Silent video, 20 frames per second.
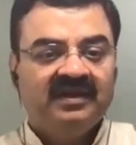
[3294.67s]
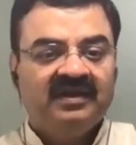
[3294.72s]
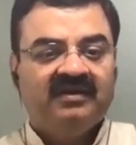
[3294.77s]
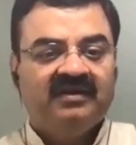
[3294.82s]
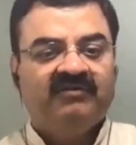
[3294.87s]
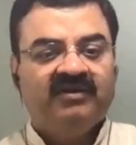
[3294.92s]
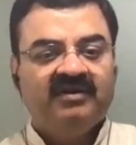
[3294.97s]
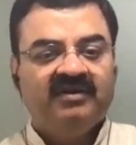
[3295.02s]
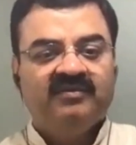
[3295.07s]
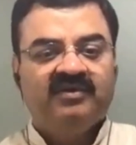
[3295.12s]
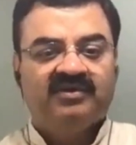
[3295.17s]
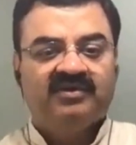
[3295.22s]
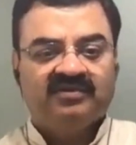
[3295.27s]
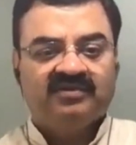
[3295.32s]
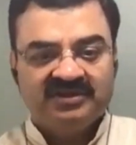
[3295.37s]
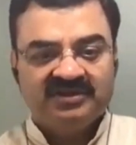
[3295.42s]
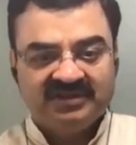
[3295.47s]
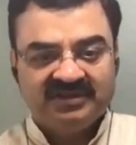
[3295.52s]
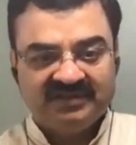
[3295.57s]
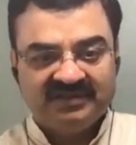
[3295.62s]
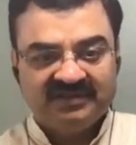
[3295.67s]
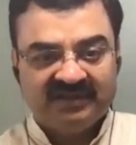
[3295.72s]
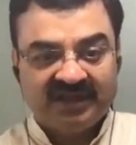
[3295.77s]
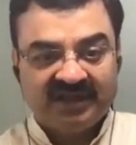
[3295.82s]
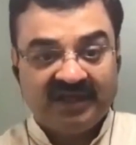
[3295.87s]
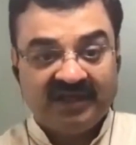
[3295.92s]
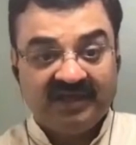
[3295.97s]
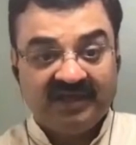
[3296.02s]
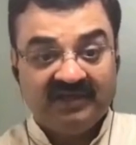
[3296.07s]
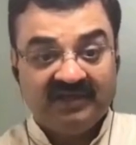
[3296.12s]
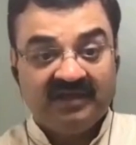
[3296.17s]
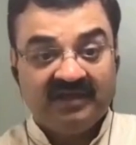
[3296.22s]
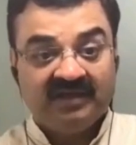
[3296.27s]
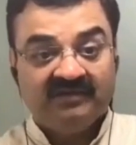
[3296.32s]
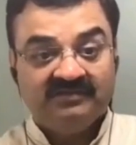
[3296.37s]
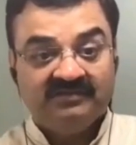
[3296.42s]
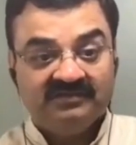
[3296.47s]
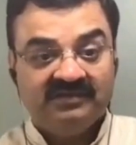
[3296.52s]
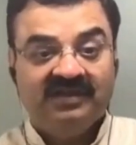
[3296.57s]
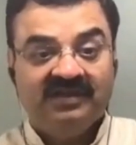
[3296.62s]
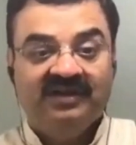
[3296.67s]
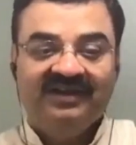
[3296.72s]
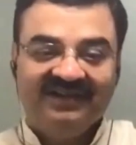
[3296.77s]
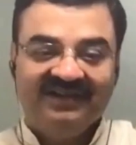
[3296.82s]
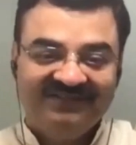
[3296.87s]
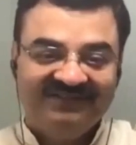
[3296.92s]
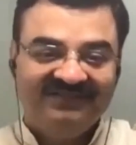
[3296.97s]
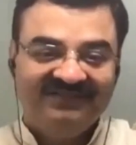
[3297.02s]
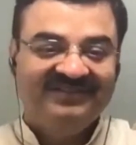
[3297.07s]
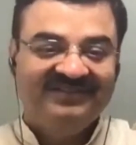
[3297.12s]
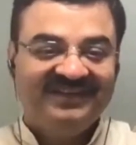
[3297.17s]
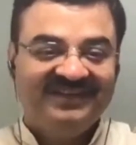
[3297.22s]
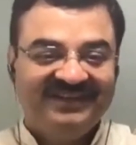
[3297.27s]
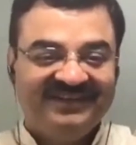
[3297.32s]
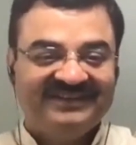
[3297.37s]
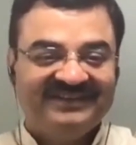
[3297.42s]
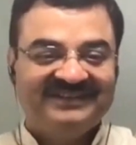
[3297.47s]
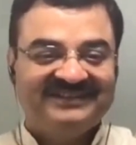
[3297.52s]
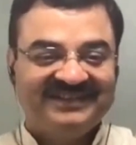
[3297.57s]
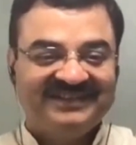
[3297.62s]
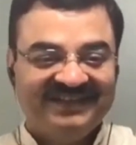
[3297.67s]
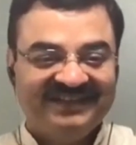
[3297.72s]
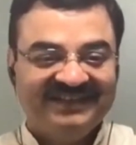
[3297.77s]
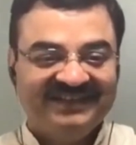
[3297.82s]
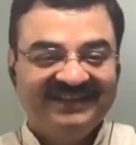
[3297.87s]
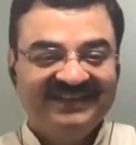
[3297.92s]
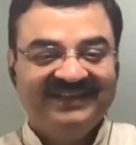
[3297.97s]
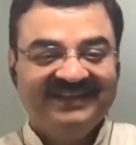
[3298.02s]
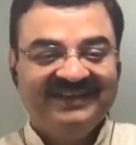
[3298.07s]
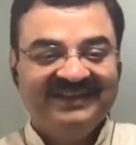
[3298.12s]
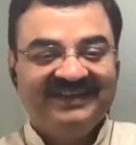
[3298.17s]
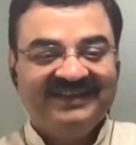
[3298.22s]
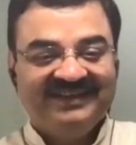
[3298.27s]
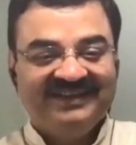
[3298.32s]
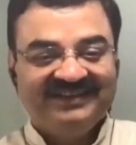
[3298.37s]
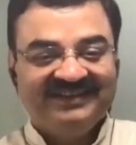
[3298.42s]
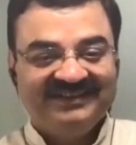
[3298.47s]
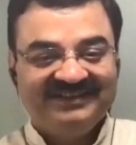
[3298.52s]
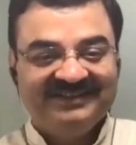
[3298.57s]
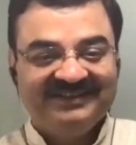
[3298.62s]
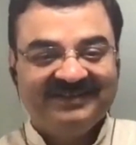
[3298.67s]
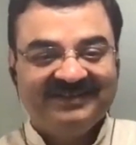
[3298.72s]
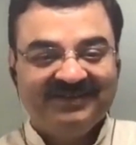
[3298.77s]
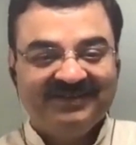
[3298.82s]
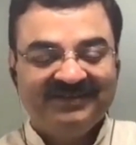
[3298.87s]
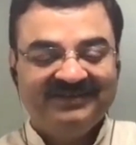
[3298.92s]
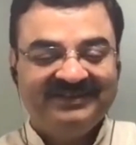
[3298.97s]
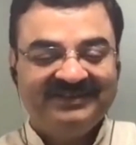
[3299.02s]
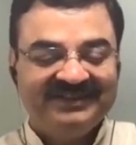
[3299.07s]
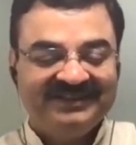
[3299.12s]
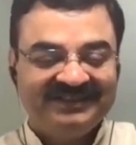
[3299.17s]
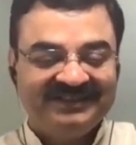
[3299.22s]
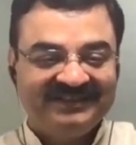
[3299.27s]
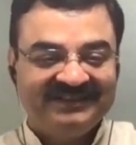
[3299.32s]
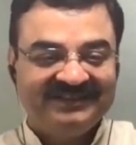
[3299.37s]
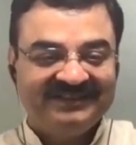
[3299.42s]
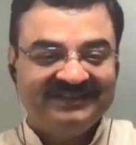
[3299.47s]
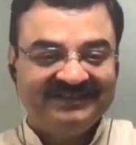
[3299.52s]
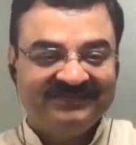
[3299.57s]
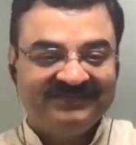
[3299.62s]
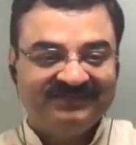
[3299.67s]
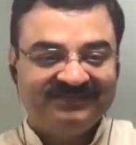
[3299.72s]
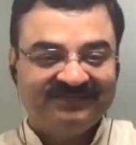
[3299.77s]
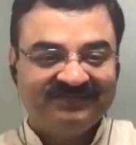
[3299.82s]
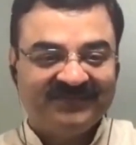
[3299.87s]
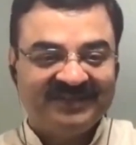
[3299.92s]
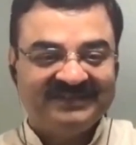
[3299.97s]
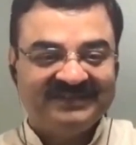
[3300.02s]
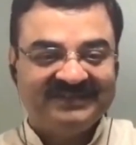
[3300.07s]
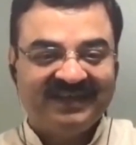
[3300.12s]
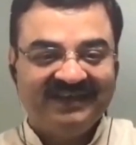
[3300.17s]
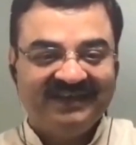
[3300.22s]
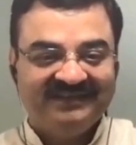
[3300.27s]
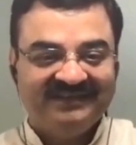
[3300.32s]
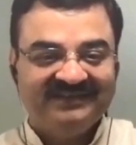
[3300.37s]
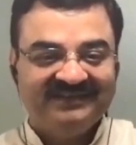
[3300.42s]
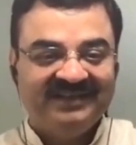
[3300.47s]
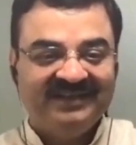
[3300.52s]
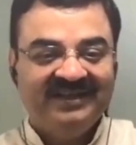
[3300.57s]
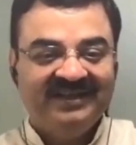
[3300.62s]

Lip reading: One more question. Okay, now, very interesting. Now, this is about the size.